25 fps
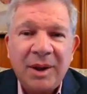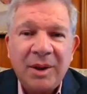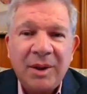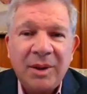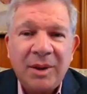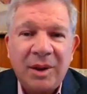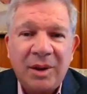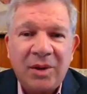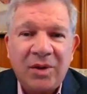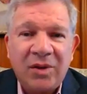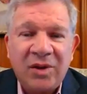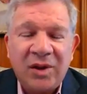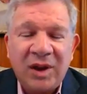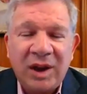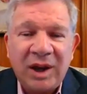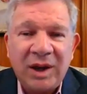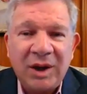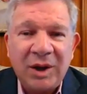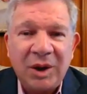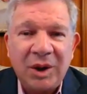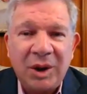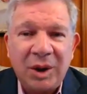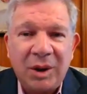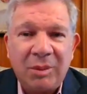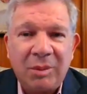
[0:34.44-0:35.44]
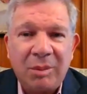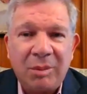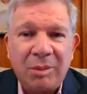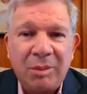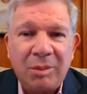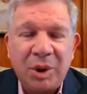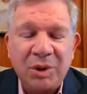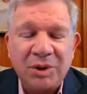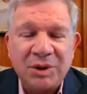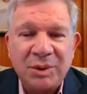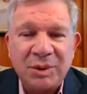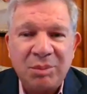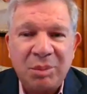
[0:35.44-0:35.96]
the single
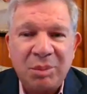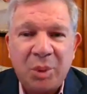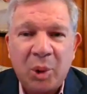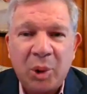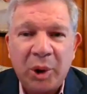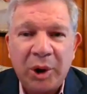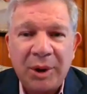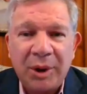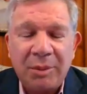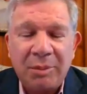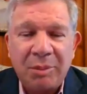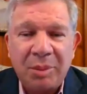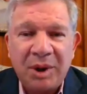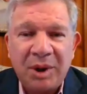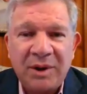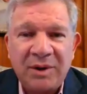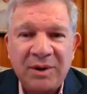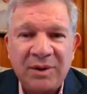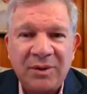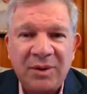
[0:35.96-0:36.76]
most important piece